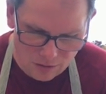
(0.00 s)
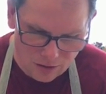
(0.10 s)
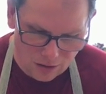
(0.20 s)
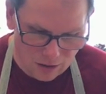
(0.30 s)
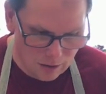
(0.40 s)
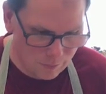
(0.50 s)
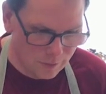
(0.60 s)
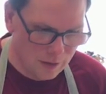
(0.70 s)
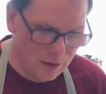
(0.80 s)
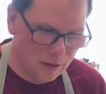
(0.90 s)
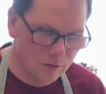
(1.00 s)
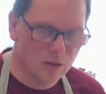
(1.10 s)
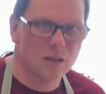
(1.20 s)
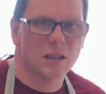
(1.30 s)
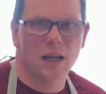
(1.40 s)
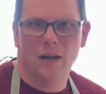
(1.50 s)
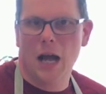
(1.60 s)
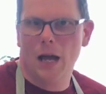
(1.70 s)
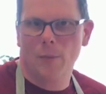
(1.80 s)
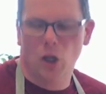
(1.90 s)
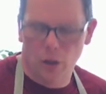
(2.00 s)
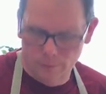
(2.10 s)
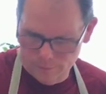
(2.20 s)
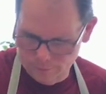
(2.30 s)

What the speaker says: just kind of eyeball it.